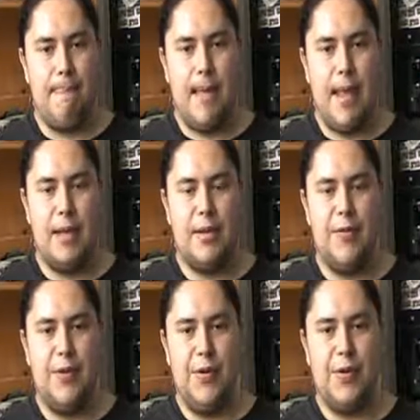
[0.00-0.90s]
and
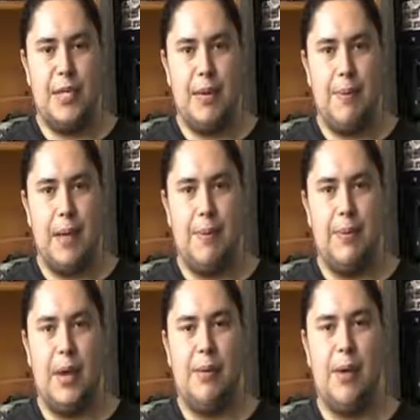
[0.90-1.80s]
of course some people
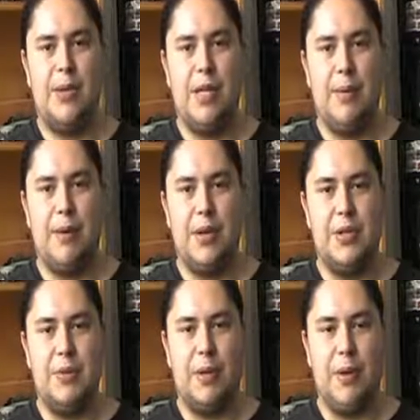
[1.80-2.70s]
don't wash their
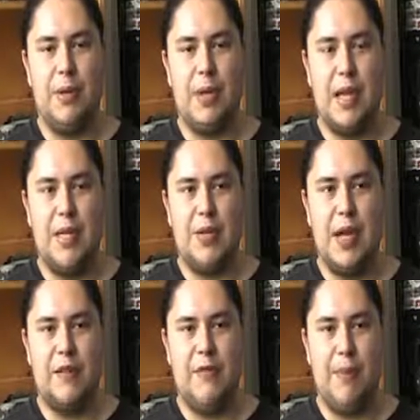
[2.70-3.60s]
brushes properly they
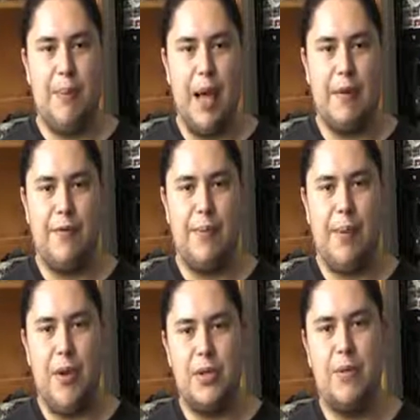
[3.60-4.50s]
transfer paint from
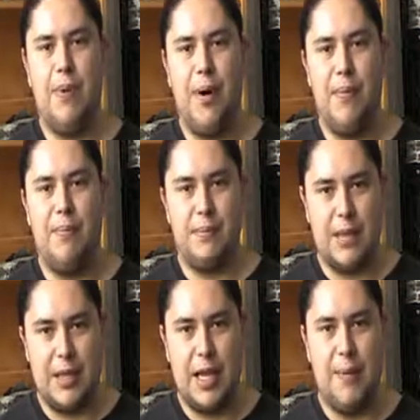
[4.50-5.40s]
pot to pot
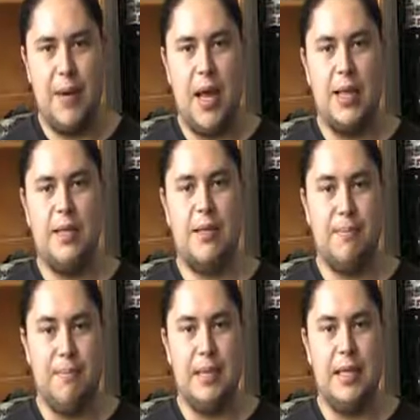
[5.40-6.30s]
contaminates
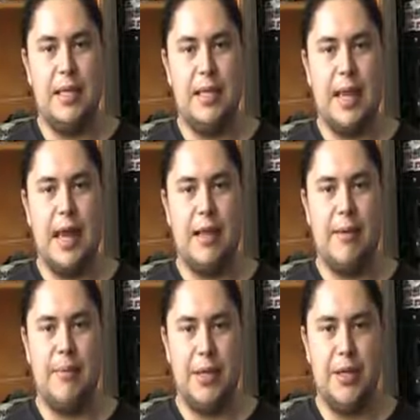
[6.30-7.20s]
mixes the color
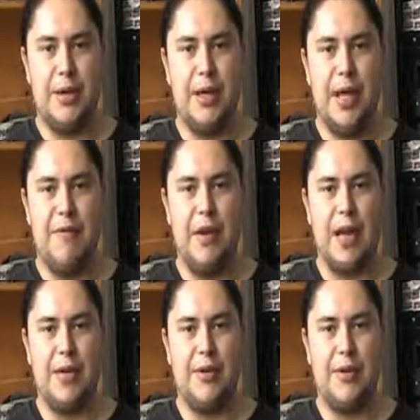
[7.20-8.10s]
you're not going to have an
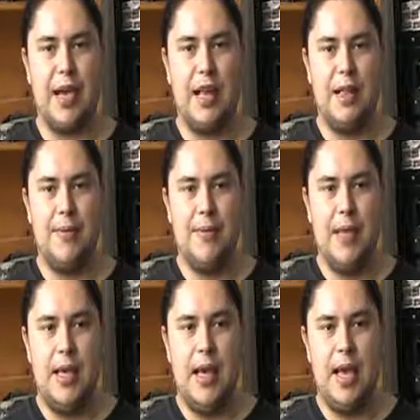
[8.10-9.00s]
accurate color
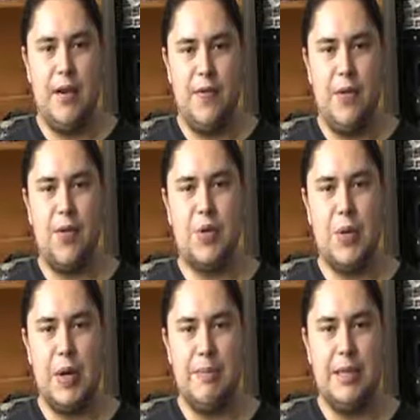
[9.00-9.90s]
and of course
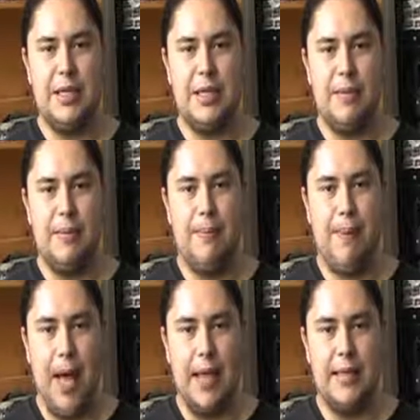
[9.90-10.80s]
when mixing
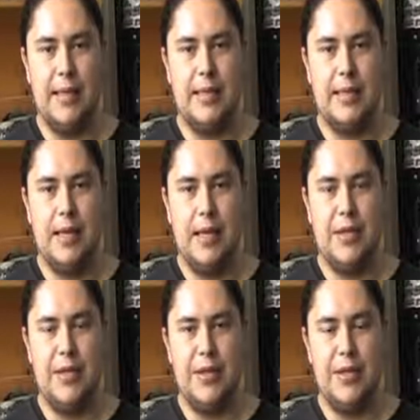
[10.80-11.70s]
paints
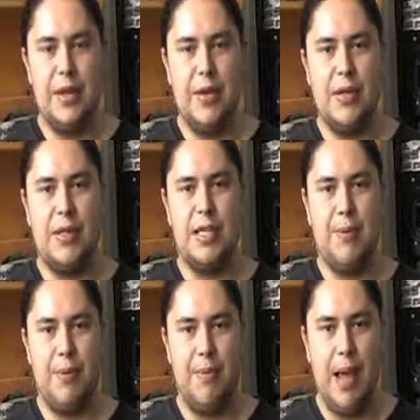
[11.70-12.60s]
use it on a
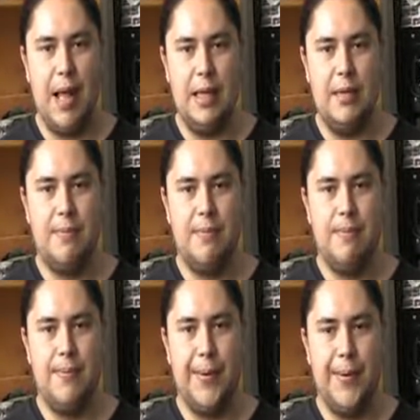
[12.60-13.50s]
separate palette
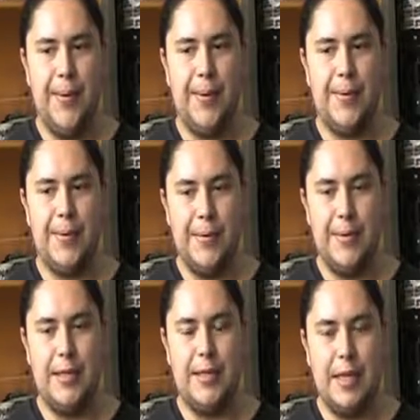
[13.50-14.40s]
or
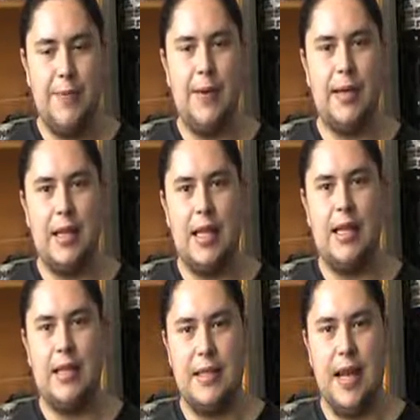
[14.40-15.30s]
use a separate clean
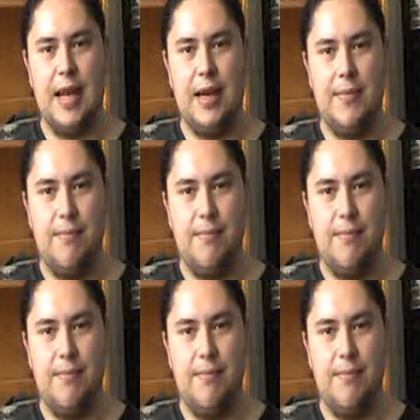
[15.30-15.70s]
container